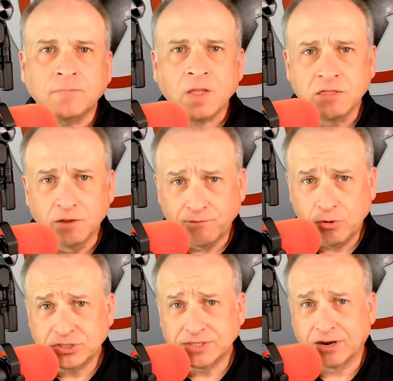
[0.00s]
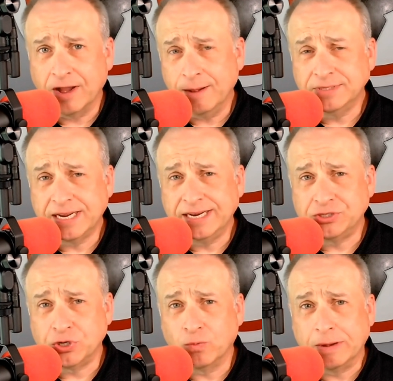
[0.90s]
the folks that are updating
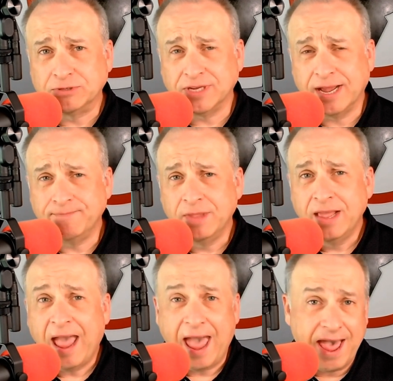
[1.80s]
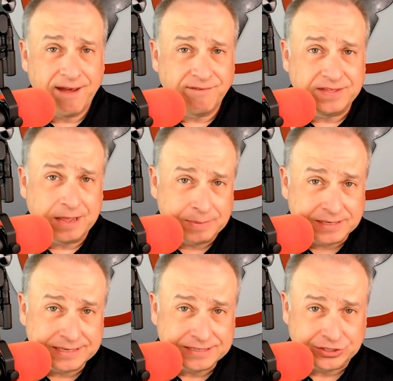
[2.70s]
to your website have the
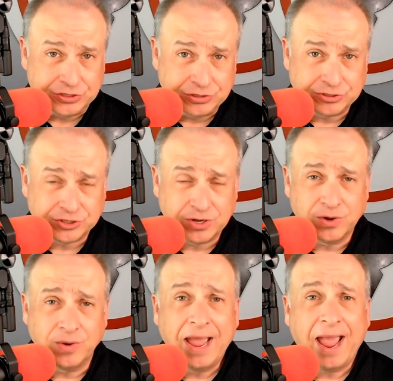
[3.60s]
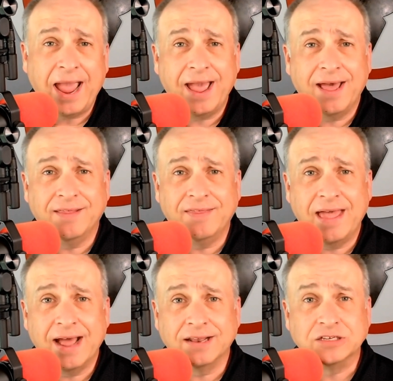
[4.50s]
ability to do so, and
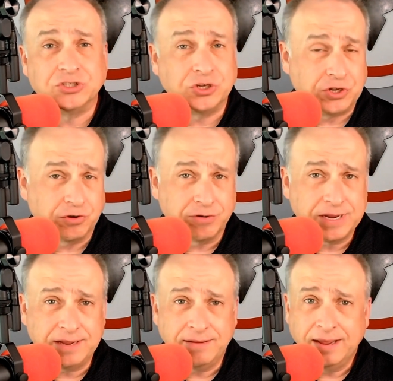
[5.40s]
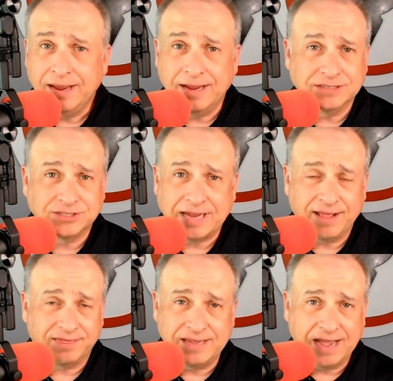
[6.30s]
that security is
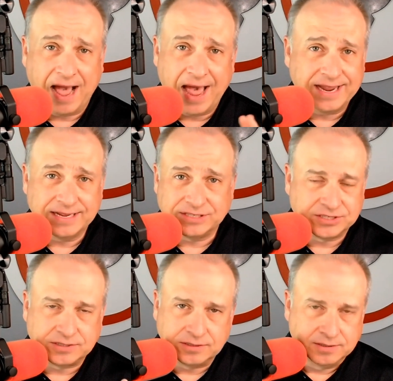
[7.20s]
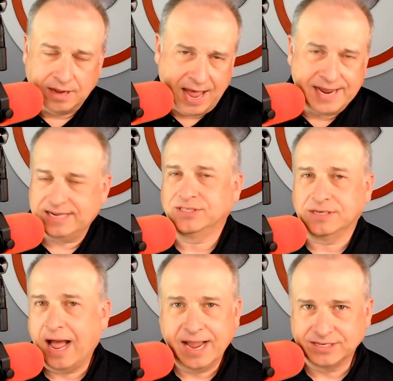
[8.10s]
at the highest
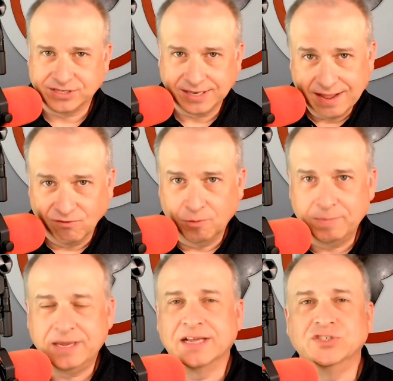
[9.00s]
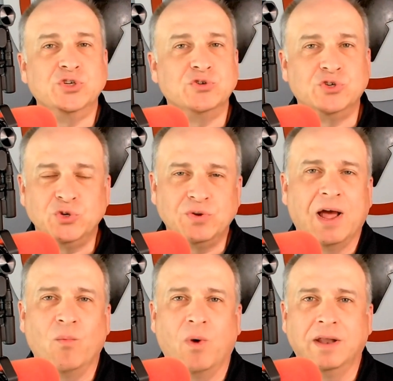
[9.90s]
level, because you do
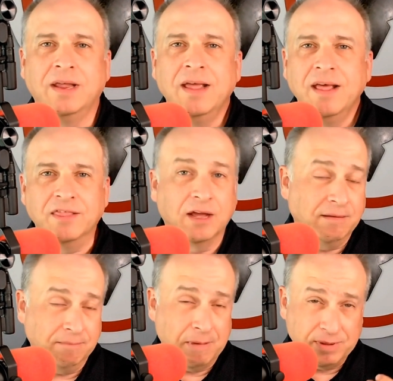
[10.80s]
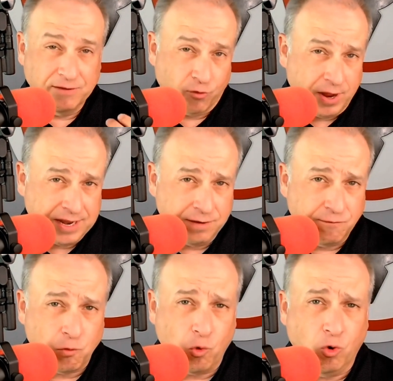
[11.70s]
not want maybe a front
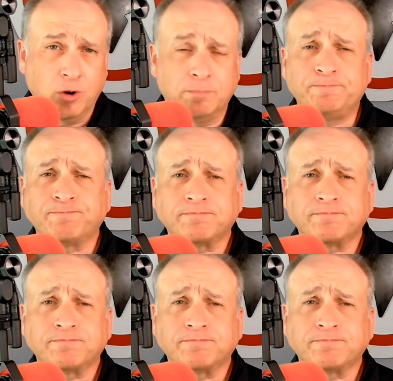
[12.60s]
end form